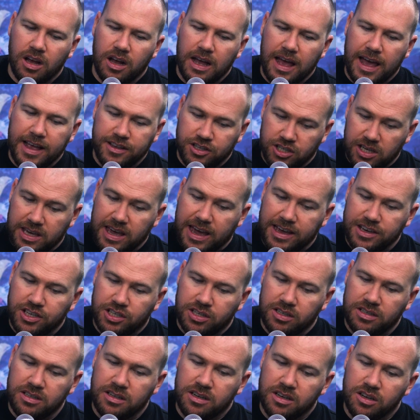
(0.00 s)

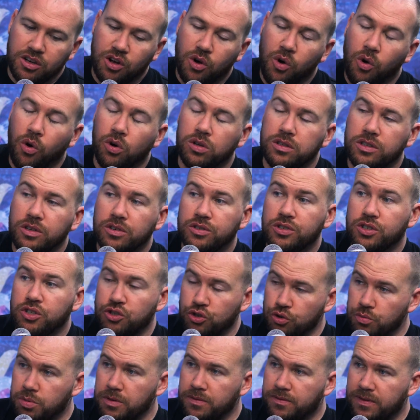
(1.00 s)
Education, call your
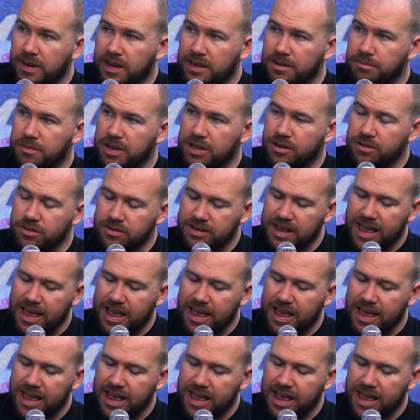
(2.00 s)
super fund, because